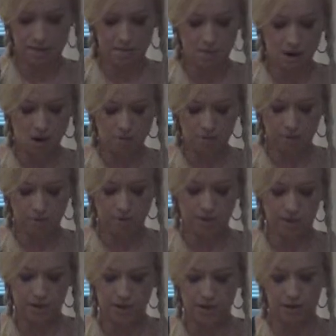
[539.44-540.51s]
My mom would
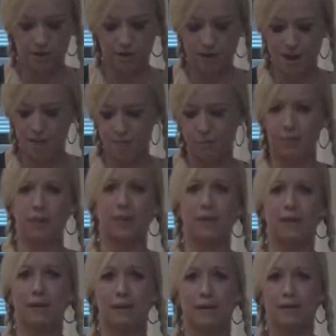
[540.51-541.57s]
put it in
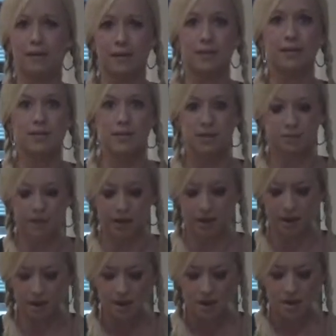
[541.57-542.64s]
everything, it seemed
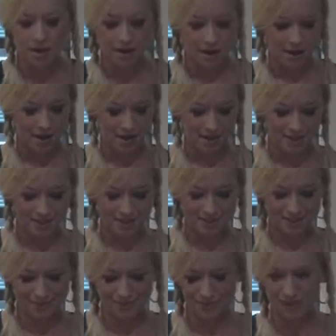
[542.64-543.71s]
like, and
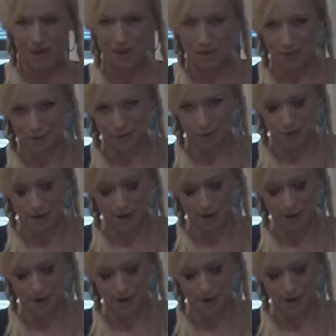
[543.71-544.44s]
I would give her a